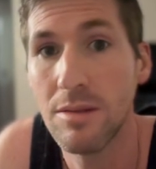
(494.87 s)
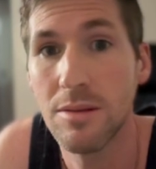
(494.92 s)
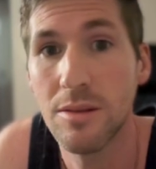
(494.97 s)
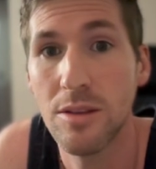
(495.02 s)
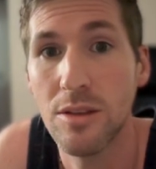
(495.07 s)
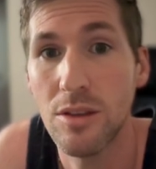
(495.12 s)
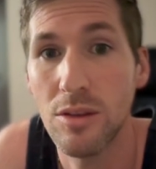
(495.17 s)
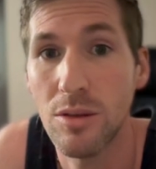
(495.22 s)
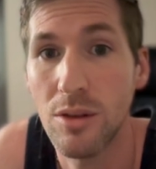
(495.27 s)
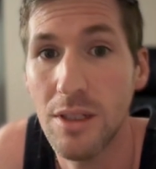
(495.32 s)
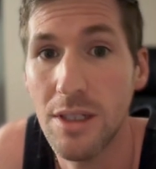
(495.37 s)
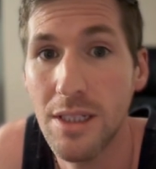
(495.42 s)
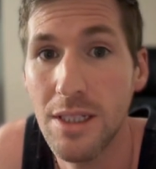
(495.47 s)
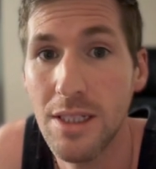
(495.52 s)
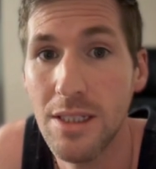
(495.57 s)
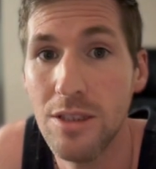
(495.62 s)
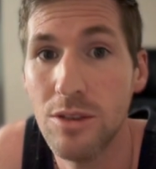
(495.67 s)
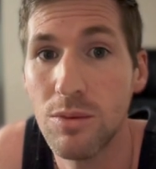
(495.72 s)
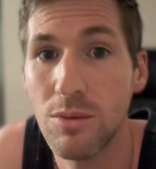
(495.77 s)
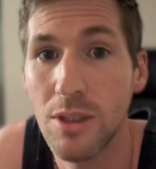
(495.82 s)
So
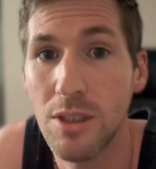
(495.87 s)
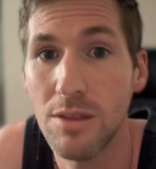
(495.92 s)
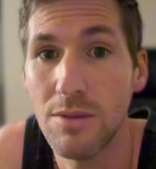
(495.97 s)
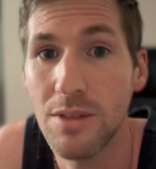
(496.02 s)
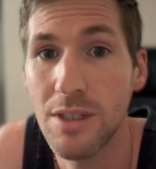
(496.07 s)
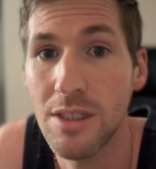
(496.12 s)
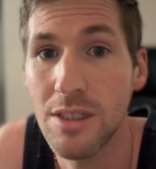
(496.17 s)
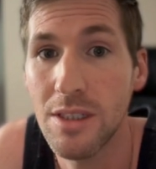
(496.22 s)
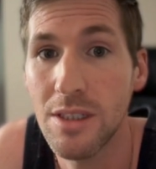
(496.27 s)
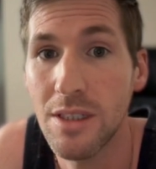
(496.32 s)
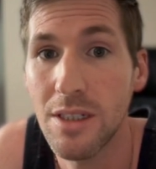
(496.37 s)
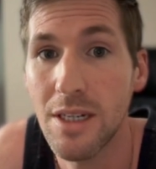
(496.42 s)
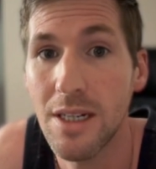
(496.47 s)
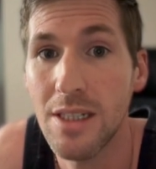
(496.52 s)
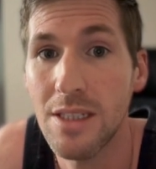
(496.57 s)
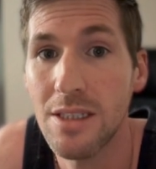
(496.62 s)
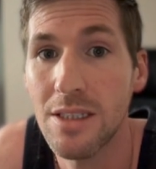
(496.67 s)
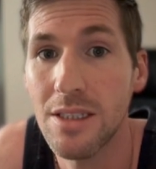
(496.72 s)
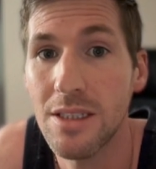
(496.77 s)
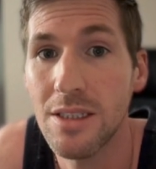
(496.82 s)
each one of these
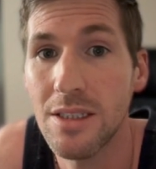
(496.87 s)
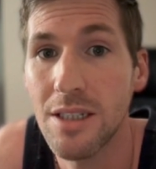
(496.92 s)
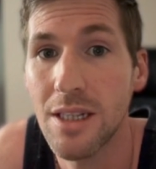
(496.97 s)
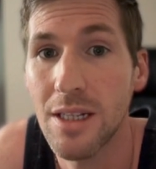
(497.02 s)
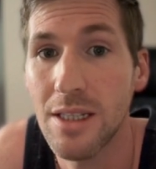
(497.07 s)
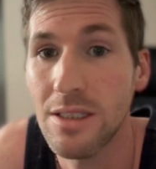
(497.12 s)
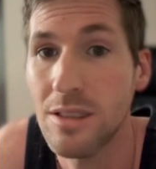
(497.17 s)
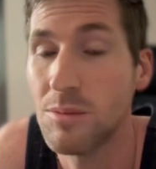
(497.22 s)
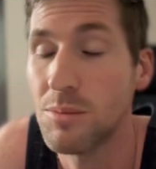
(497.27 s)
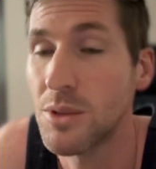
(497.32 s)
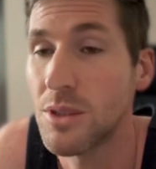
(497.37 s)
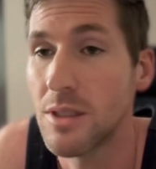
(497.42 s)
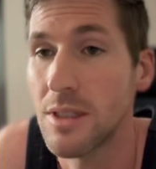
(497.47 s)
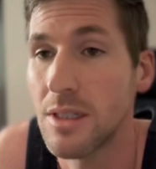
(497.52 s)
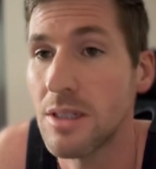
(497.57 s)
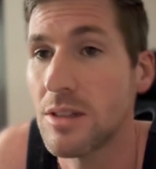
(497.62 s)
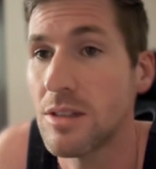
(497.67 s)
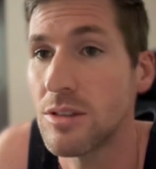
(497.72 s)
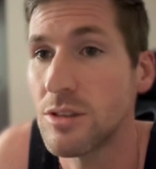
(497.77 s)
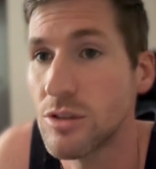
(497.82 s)
connections has a
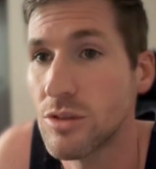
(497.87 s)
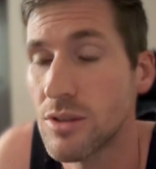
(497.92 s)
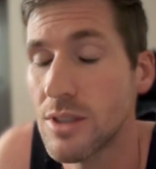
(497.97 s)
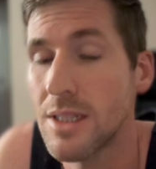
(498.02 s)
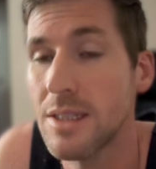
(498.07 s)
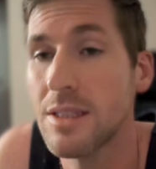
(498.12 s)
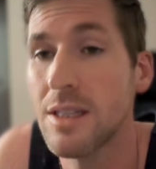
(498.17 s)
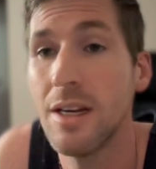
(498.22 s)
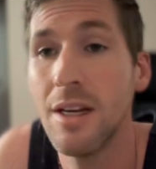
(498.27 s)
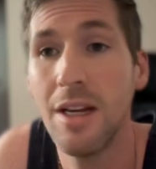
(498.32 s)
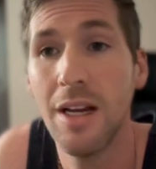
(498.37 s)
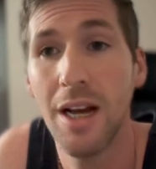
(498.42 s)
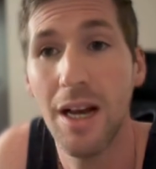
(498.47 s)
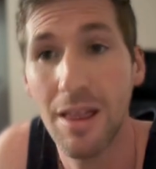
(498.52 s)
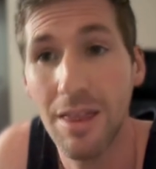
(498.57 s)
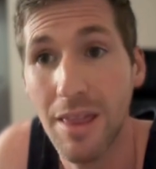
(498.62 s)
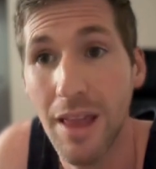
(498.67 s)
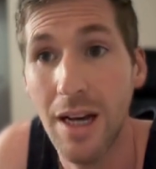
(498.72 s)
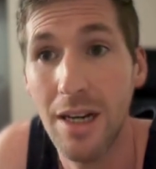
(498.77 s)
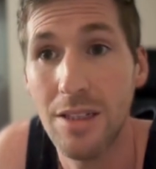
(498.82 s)
particular strength,
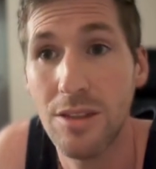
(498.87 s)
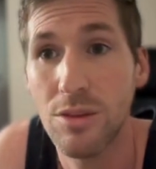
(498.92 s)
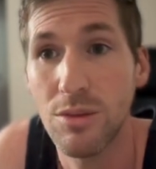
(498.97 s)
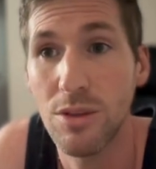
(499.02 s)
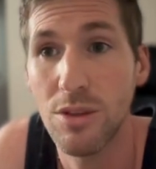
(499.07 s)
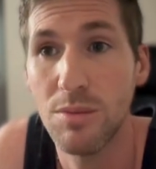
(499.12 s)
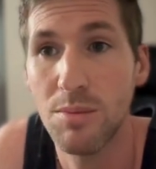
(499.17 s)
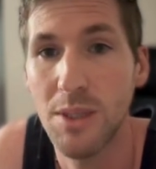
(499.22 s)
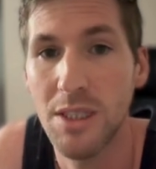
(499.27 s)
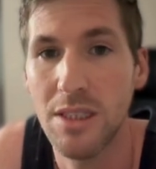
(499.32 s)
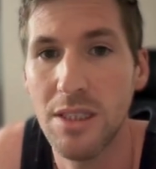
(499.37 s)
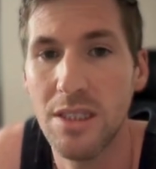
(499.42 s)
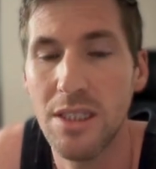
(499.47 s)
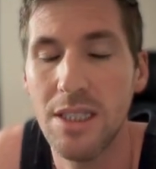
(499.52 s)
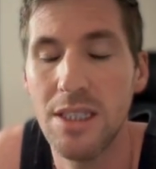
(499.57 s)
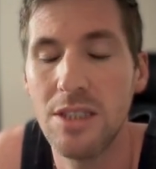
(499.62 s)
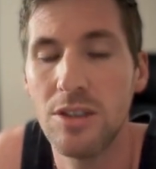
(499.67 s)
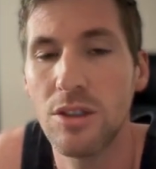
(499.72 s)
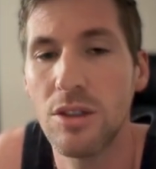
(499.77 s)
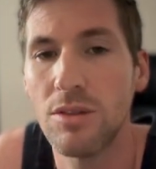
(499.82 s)
and that's what's being
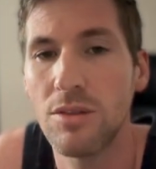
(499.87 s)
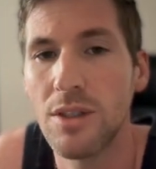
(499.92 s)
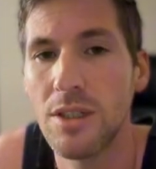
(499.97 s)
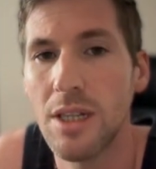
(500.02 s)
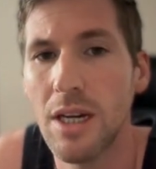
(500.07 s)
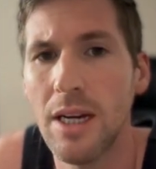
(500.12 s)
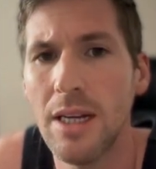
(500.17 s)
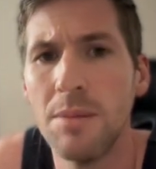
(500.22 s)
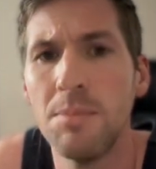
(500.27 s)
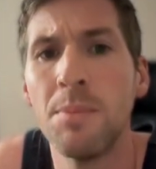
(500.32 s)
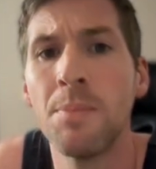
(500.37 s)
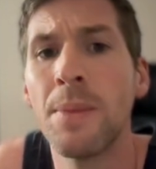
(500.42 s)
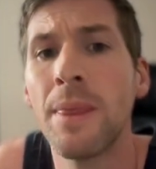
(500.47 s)
changed over time.